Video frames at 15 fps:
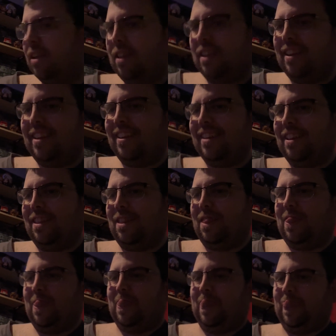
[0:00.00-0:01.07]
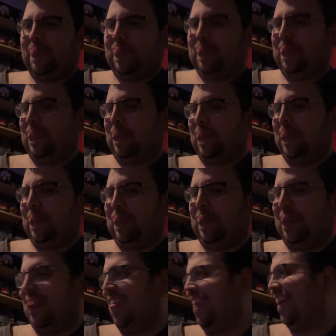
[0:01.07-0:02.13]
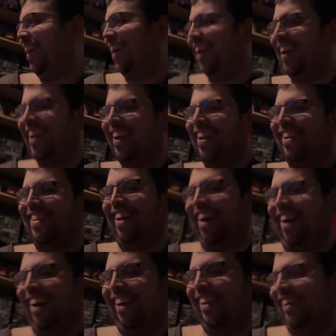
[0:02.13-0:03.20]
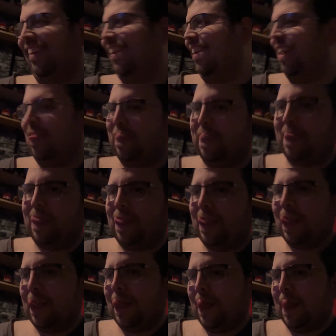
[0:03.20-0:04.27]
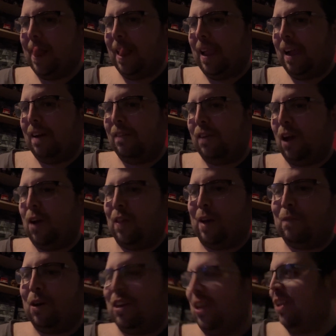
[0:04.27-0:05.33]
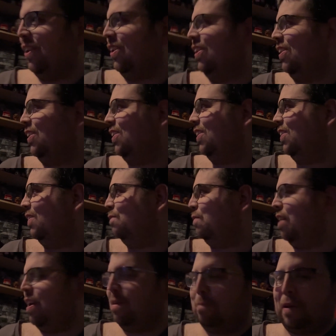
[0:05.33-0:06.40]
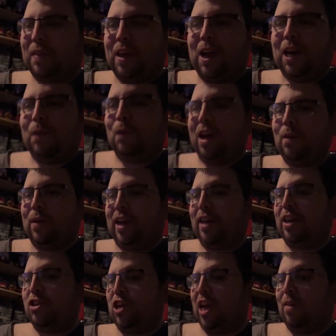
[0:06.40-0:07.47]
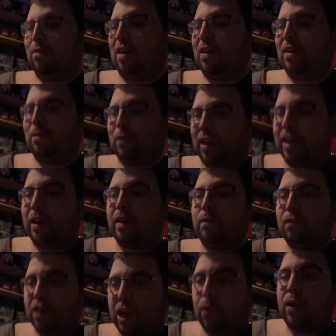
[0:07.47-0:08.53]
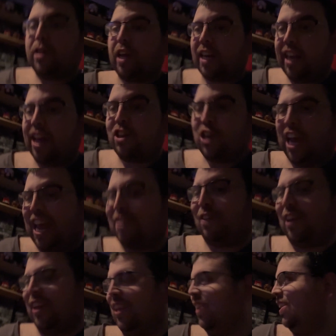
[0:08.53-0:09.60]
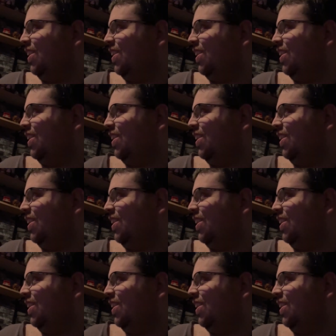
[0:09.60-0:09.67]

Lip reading: I don't think the neighbours would thank you, and I don't think the neighbours would thank you kindly for that. No, they wouldn't. But it'd be the only way we could achieve. We could theoretically achieve it.